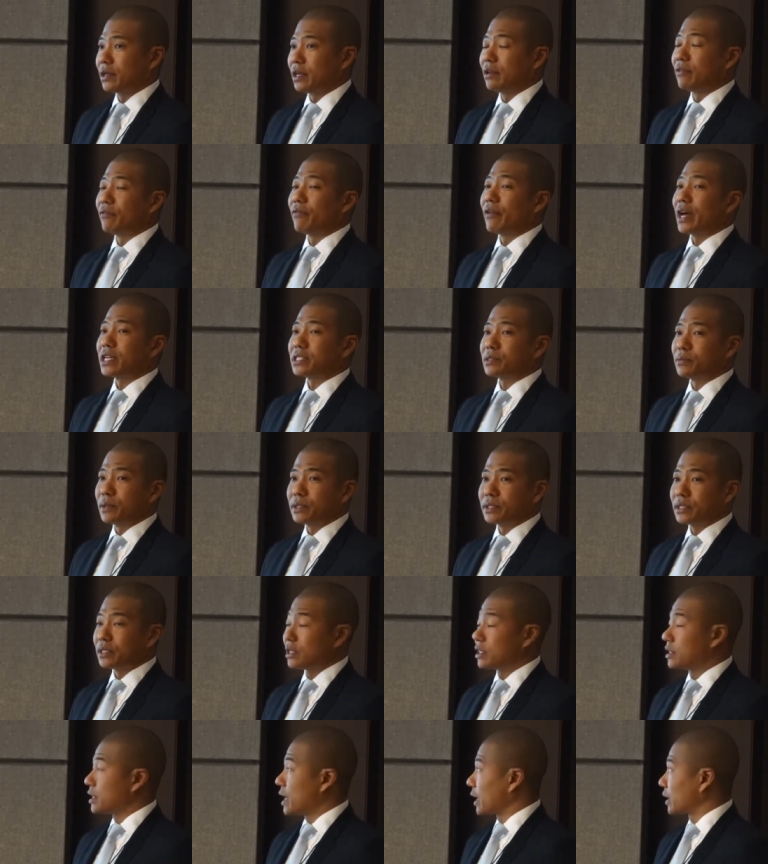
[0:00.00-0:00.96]

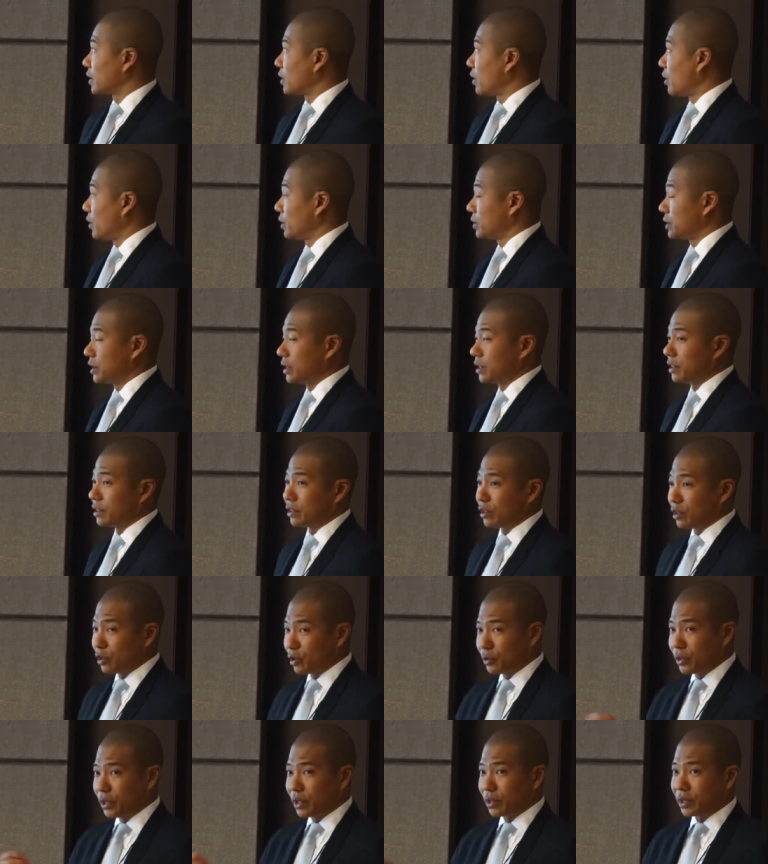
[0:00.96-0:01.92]
investments into technology,
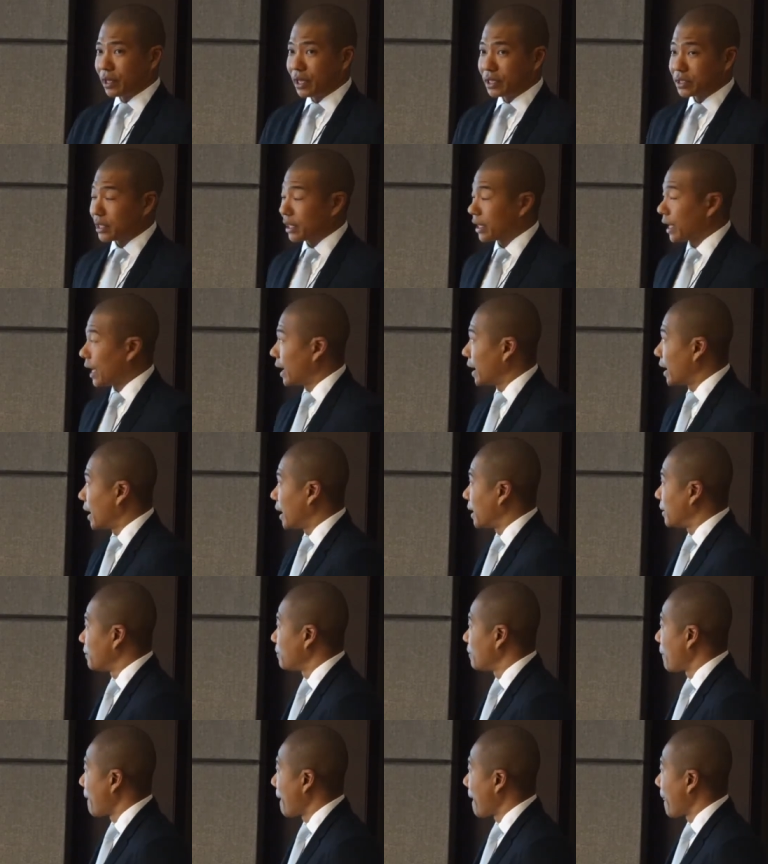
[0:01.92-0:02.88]
including things like
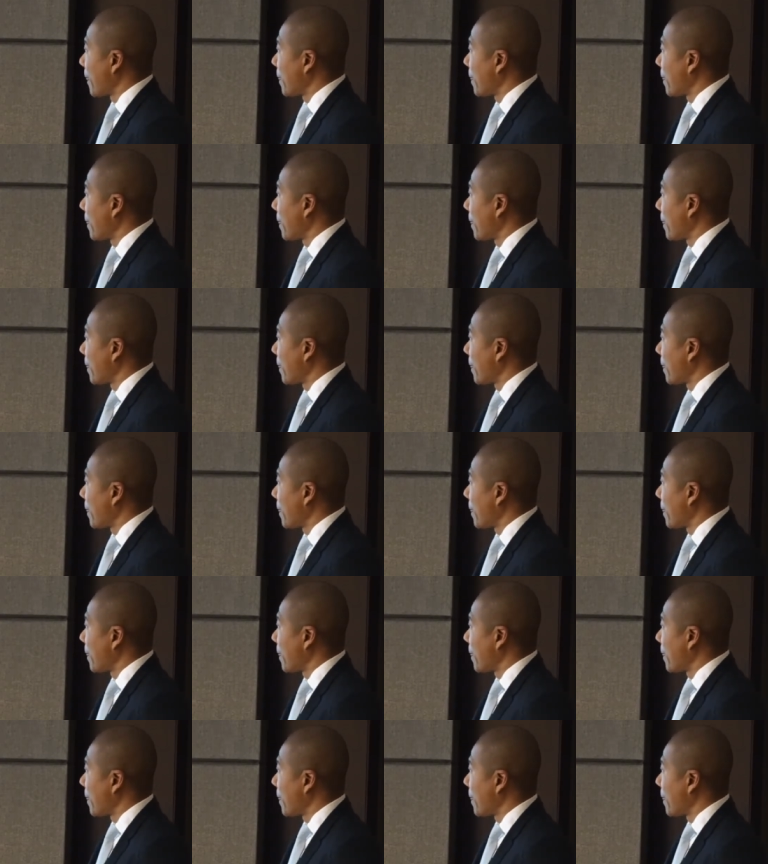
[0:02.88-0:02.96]
AI.